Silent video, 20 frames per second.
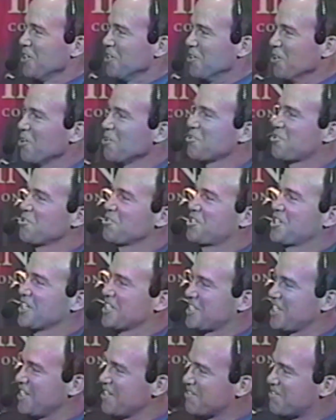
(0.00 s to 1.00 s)
those who
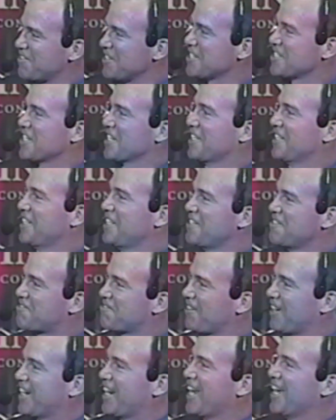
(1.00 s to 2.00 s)
succeed physically,
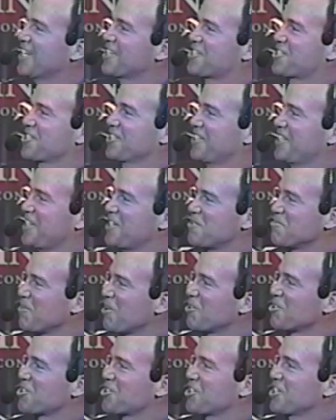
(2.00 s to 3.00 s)
financially,
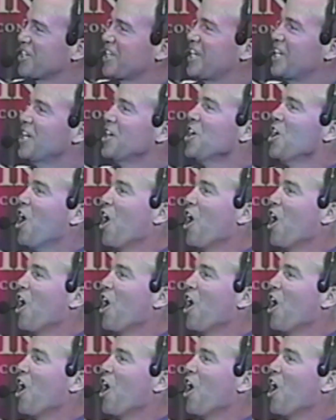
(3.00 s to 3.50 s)
emotionally,